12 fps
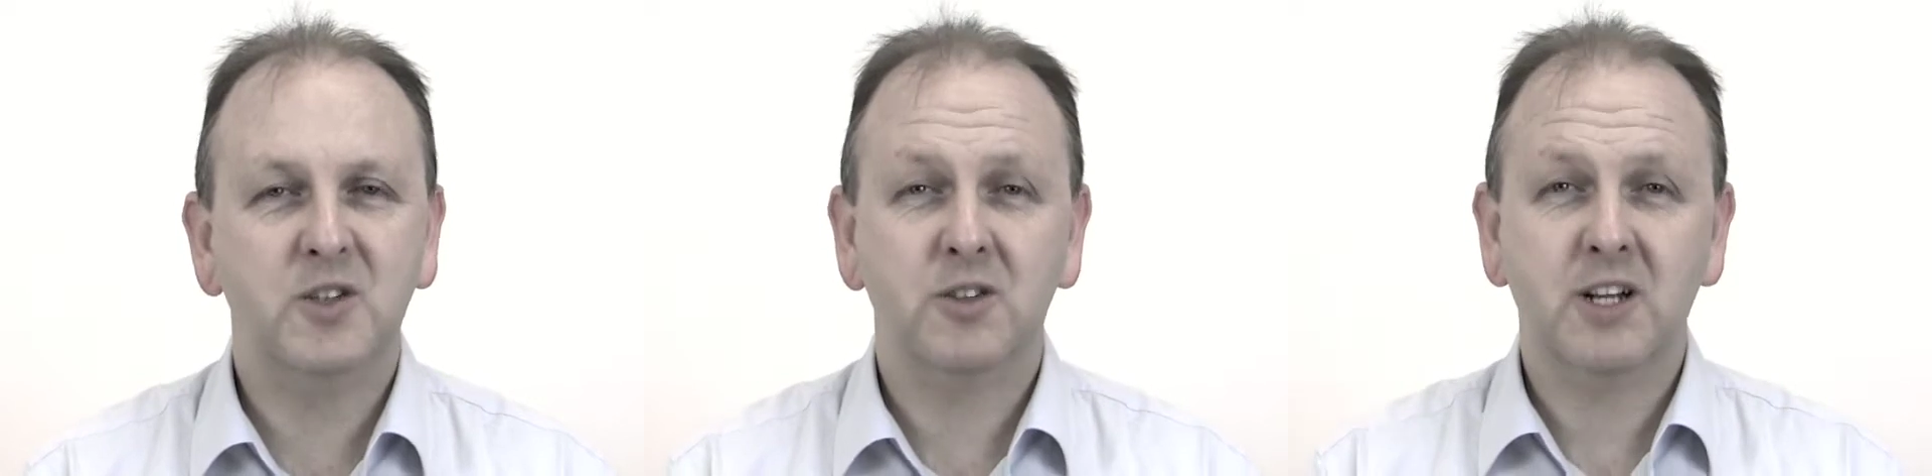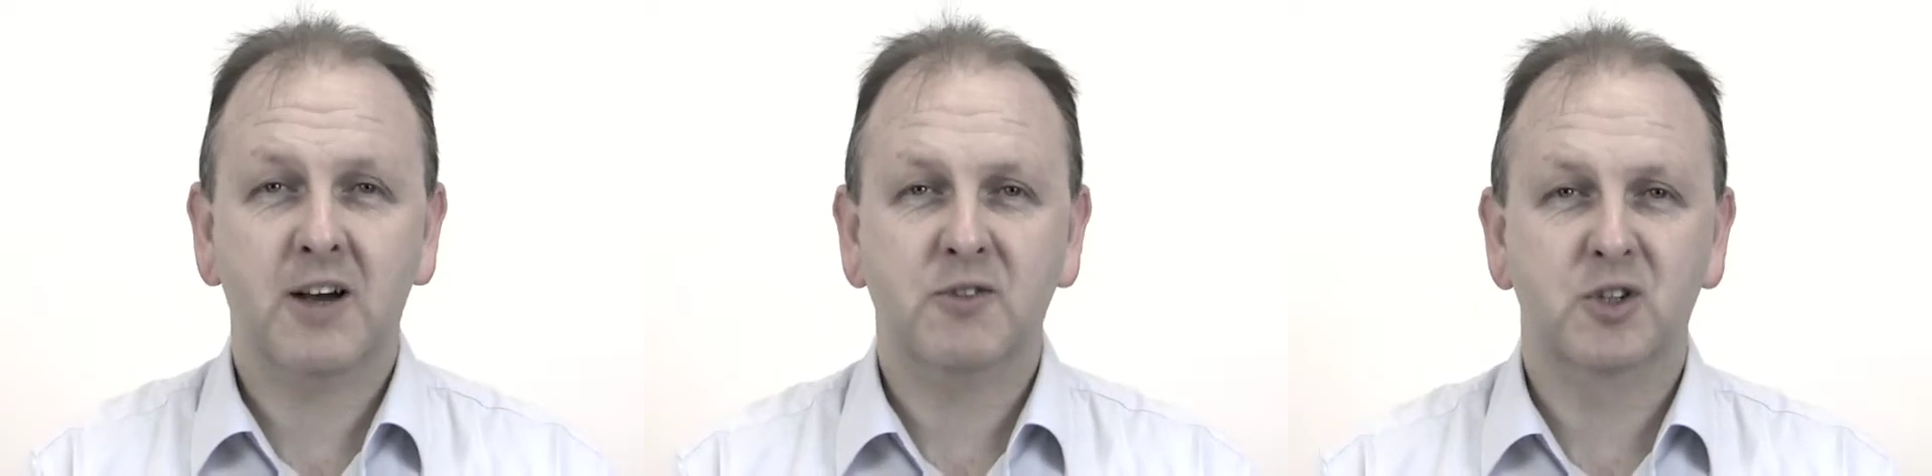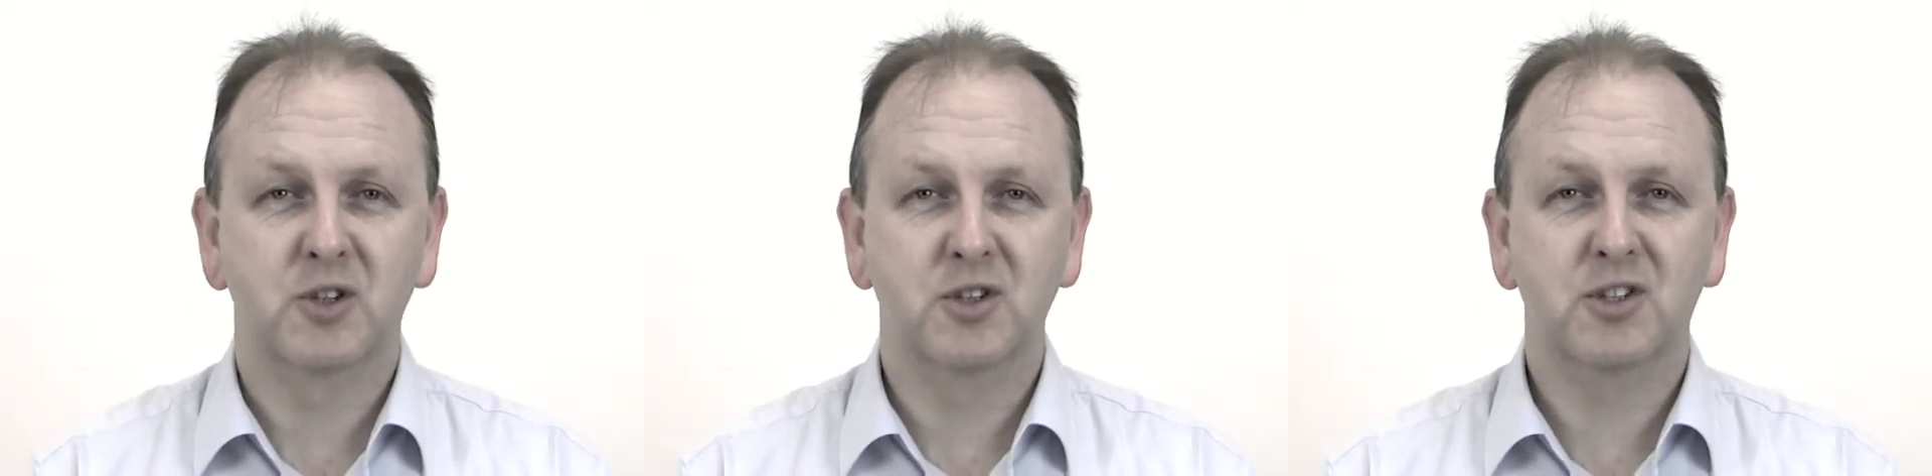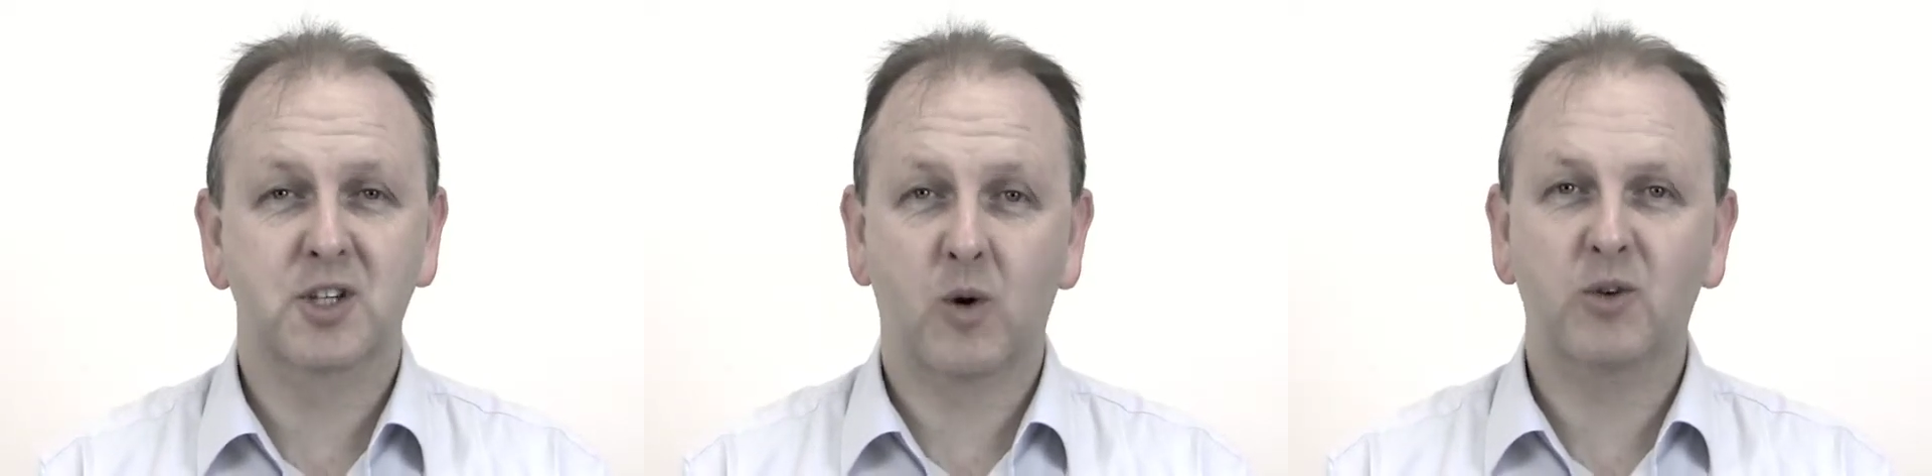don't have
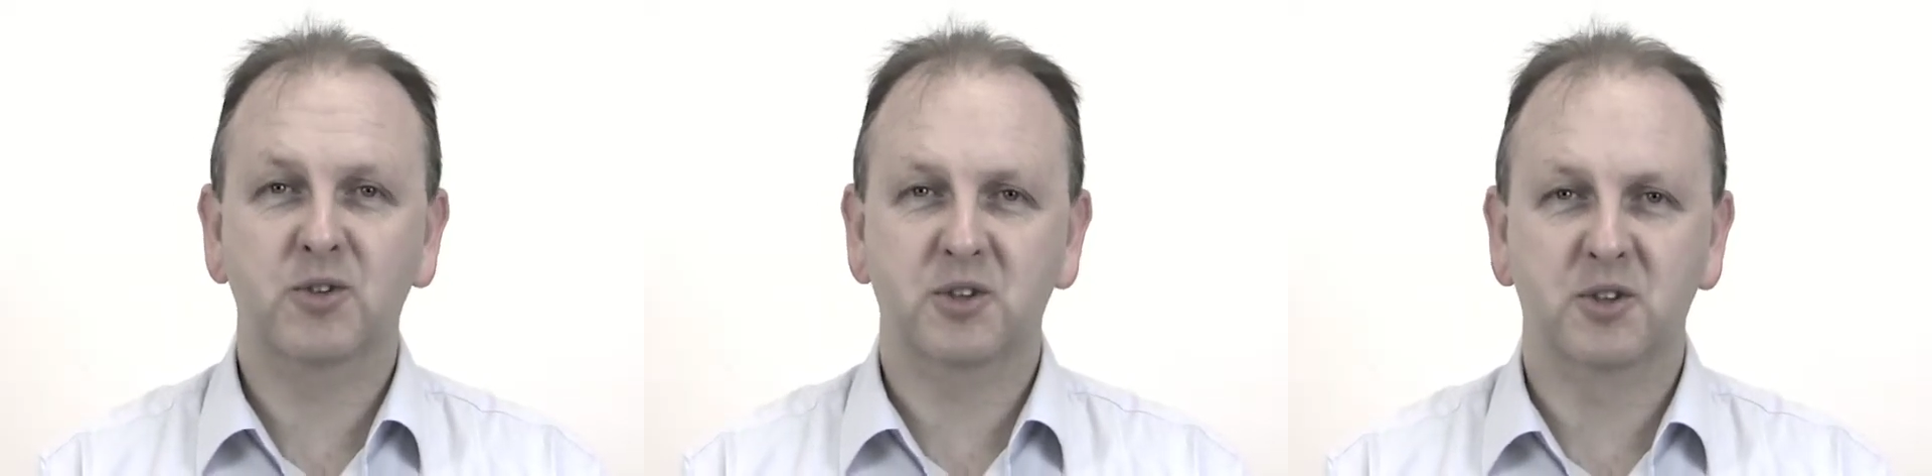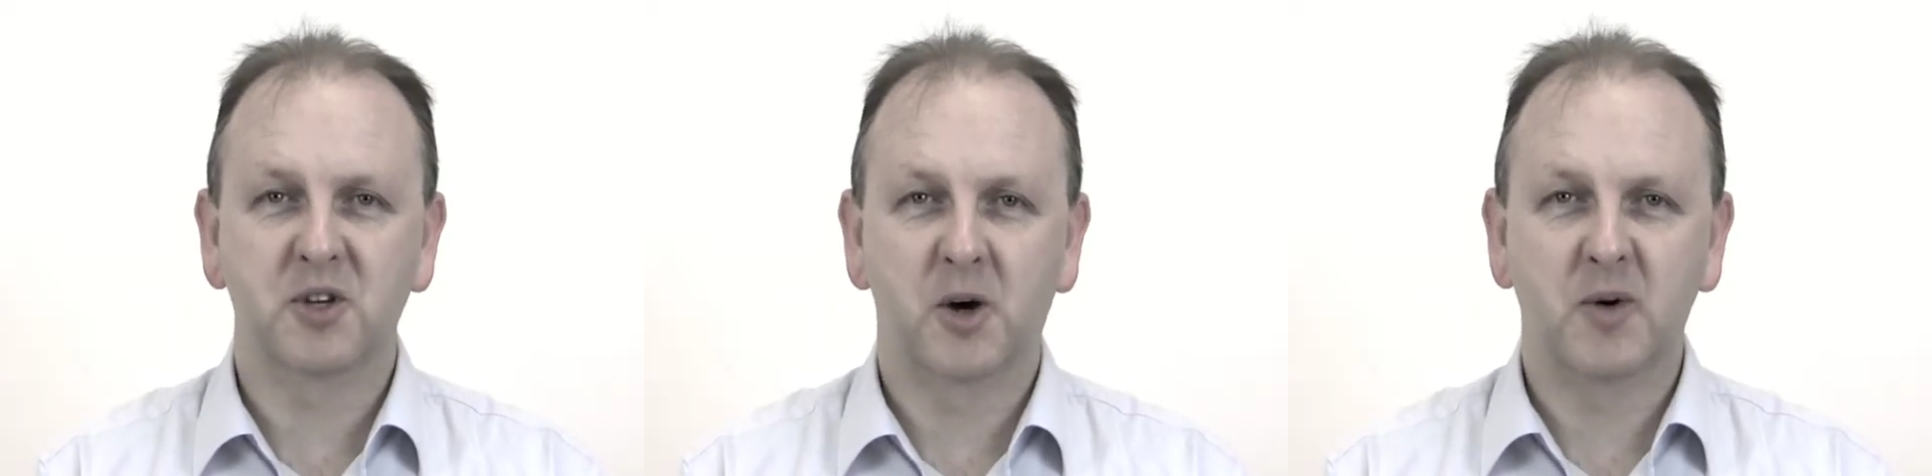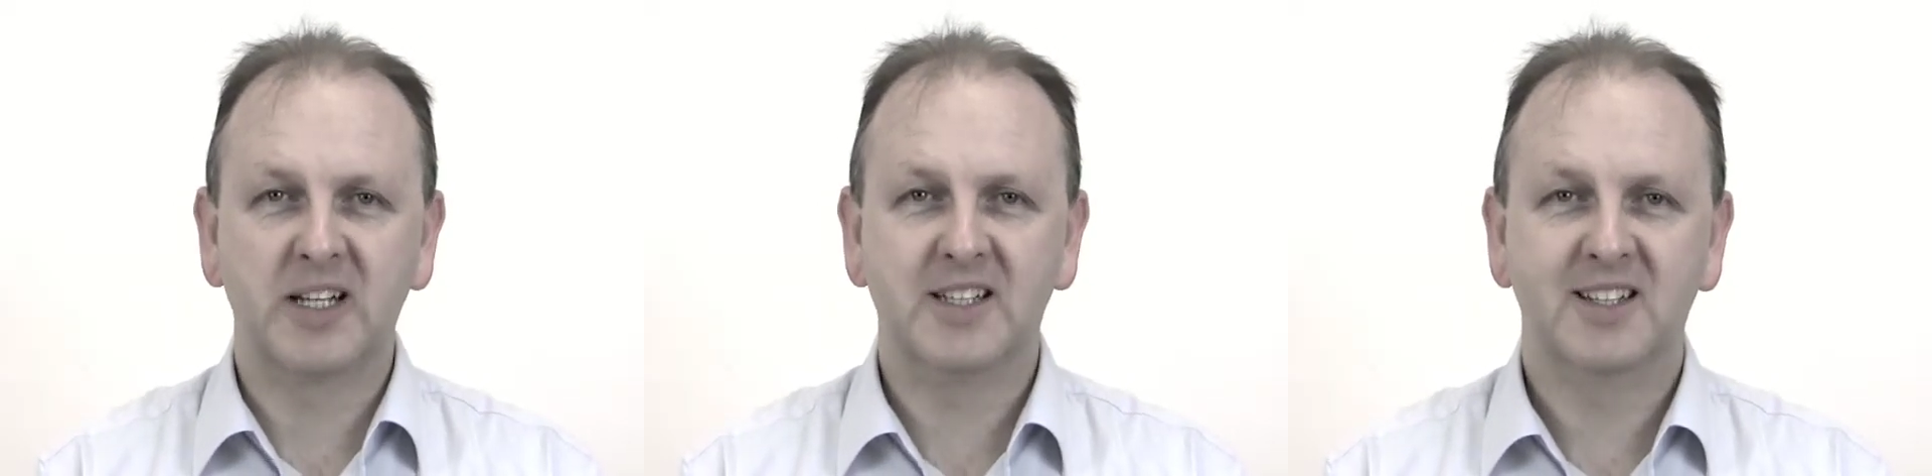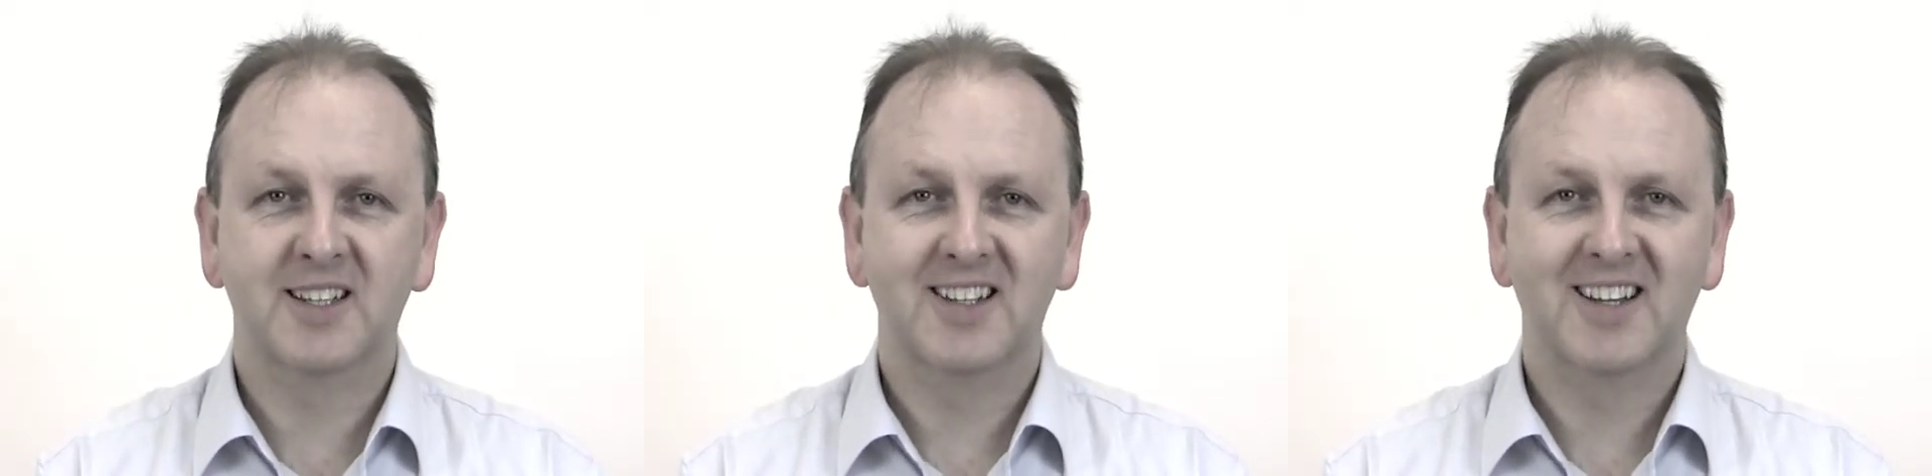trust, you also know it.